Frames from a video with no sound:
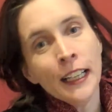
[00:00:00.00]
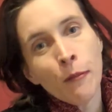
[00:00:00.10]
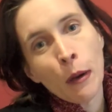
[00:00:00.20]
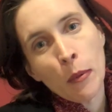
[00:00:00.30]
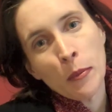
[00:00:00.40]

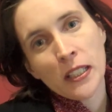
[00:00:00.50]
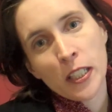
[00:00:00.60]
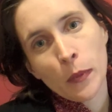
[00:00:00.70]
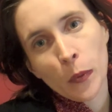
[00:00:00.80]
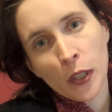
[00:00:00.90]
my mum said
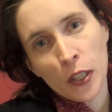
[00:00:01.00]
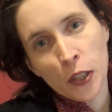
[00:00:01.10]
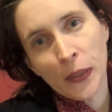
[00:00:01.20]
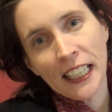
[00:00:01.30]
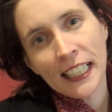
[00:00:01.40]
to me, "What are you
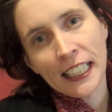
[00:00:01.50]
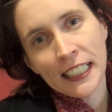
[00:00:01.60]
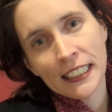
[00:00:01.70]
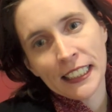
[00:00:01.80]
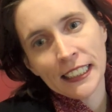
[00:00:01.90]
doing?" And I
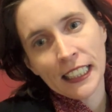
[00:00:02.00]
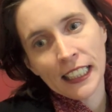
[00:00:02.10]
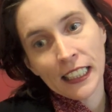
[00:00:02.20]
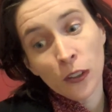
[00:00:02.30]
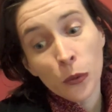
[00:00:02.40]
said,
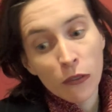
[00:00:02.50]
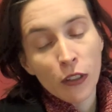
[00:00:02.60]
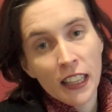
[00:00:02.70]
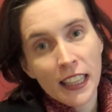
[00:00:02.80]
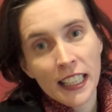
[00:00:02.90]
uh, "Oh, I've
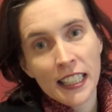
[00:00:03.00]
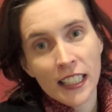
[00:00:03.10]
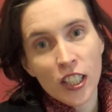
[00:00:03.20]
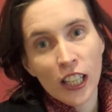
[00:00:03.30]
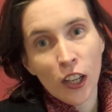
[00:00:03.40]
written this." And
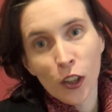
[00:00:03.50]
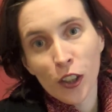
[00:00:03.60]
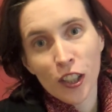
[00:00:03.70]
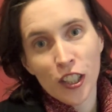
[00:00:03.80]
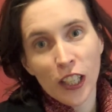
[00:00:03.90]
she had a look,
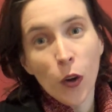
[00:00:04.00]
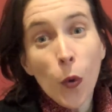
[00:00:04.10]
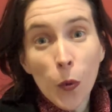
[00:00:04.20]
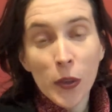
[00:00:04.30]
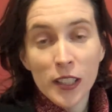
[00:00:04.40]
and she said,
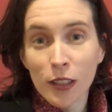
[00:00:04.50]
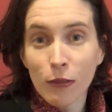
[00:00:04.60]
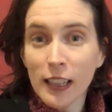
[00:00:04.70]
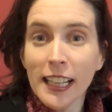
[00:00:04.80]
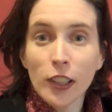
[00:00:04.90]
"Oh, it's a
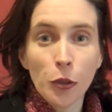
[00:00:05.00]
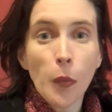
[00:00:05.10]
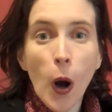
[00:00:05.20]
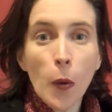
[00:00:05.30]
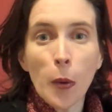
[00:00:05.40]
really good
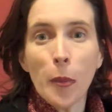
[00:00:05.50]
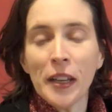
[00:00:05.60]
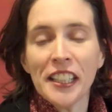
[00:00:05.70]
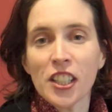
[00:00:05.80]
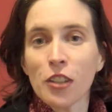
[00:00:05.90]
poem,"
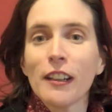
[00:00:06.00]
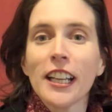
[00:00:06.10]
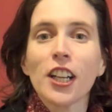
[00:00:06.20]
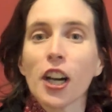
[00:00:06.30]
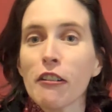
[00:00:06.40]
and she really
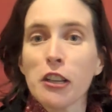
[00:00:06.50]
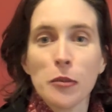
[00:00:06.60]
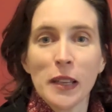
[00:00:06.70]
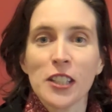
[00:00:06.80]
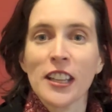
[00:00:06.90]
encouraged
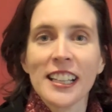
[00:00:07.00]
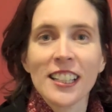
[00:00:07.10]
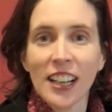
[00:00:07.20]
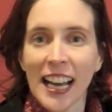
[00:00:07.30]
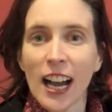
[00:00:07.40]
me. So that's
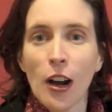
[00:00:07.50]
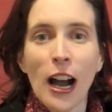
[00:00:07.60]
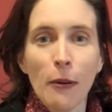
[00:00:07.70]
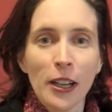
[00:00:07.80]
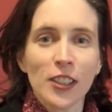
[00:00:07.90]
kind of how,
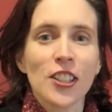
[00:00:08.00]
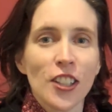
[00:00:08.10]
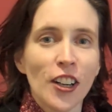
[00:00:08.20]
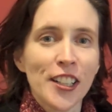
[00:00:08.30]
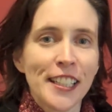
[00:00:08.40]
how I got
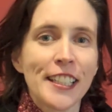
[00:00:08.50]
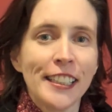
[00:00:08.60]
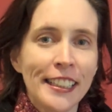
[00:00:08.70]
started.